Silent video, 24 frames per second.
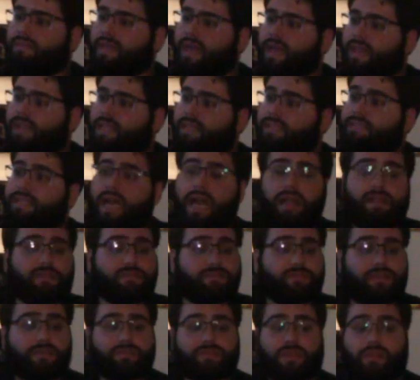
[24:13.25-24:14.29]
that is
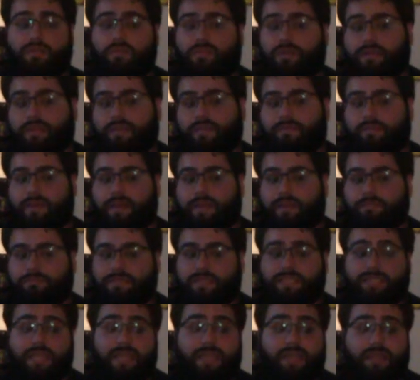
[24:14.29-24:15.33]
Alex Ross artwork. If I'm
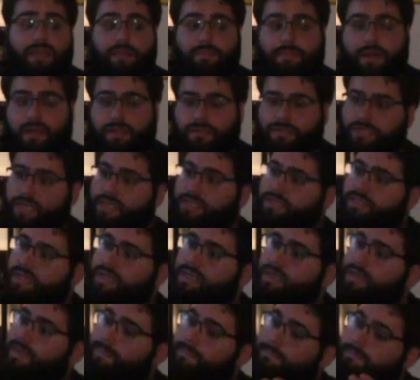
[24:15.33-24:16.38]
mistaken, I apologize,
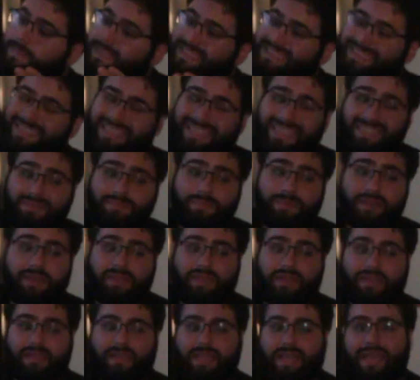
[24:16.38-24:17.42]
but it's pretty
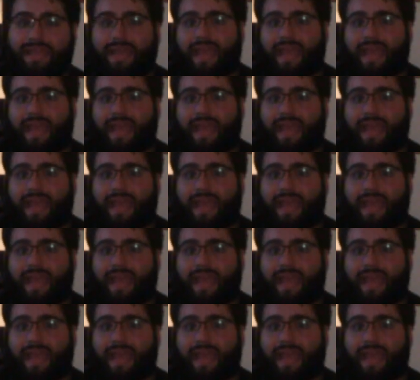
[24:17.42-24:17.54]
good.